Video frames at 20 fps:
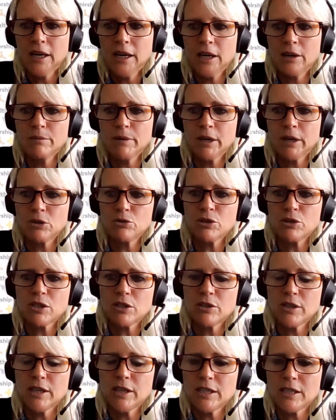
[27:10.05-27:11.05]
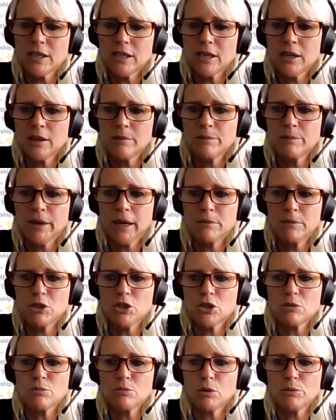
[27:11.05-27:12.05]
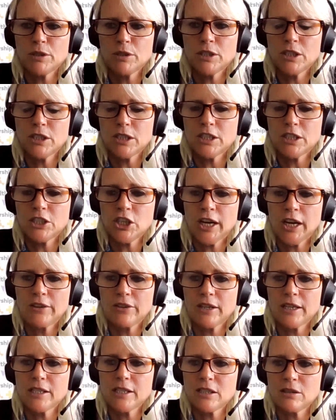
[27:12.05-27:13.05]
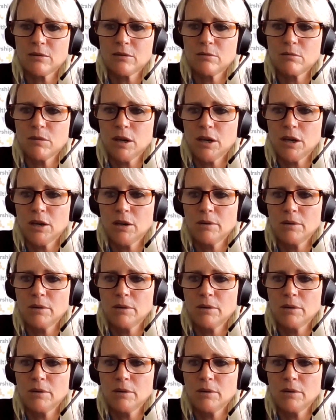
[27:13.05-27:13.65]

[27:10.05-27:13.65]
And also there's Amy's just popped into the chat, there's some